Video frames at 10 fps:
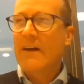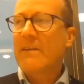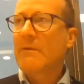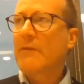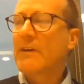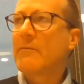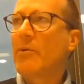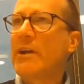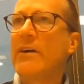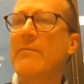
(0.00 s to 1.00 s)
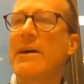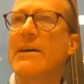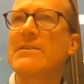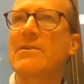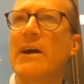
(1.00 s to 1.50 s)
And then my final point I would
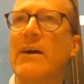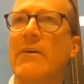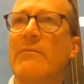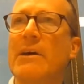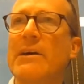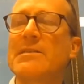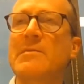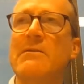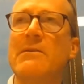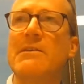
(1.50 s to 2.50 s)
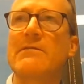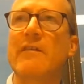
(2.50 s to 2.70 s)
make is around my experience